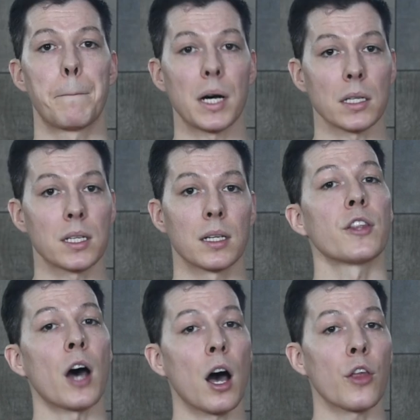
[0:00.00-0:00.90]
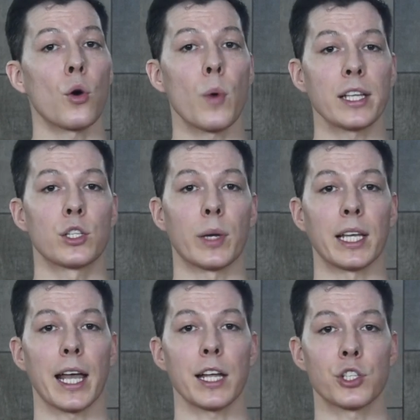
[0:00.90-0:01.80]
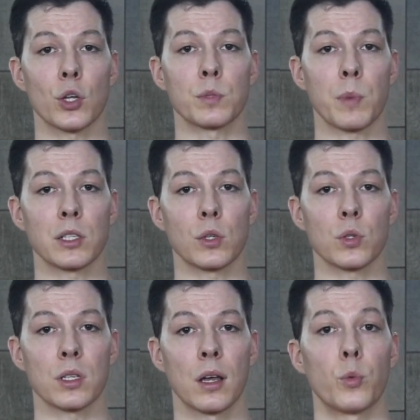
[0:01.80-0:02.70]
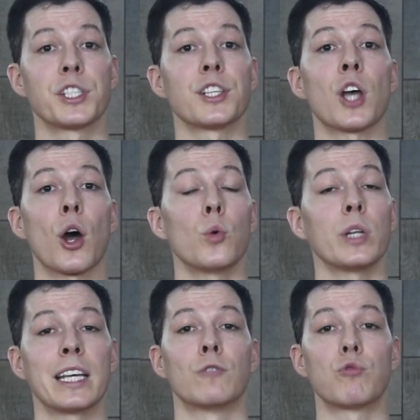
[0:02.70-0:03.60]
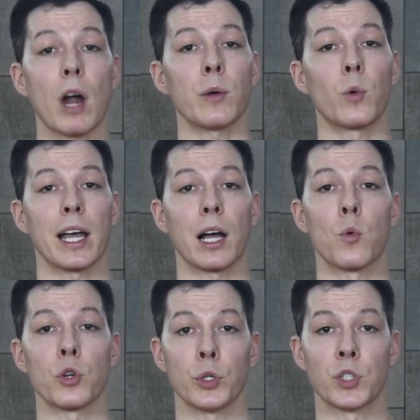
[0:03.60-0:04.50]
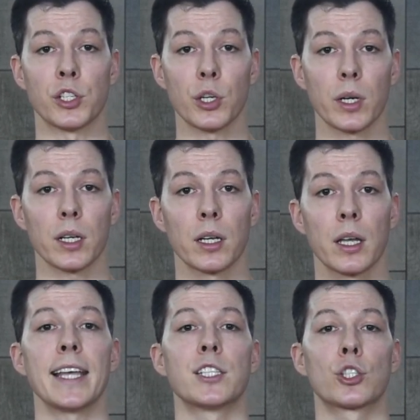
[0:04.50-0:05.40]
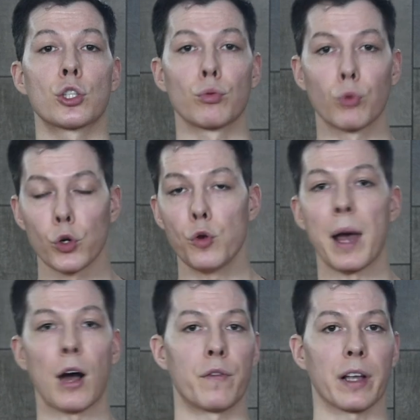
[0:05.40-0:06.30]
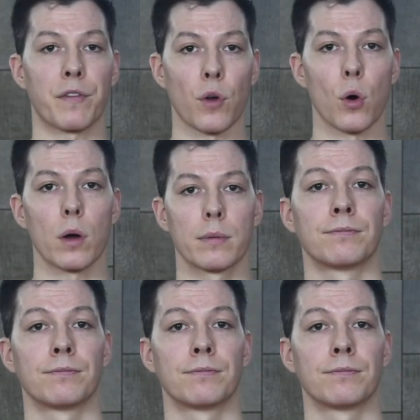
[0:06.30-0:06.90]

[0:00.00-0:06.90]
But the other way to engage those muscles, which is the only and right way I want you to do it, is through pelvic floor.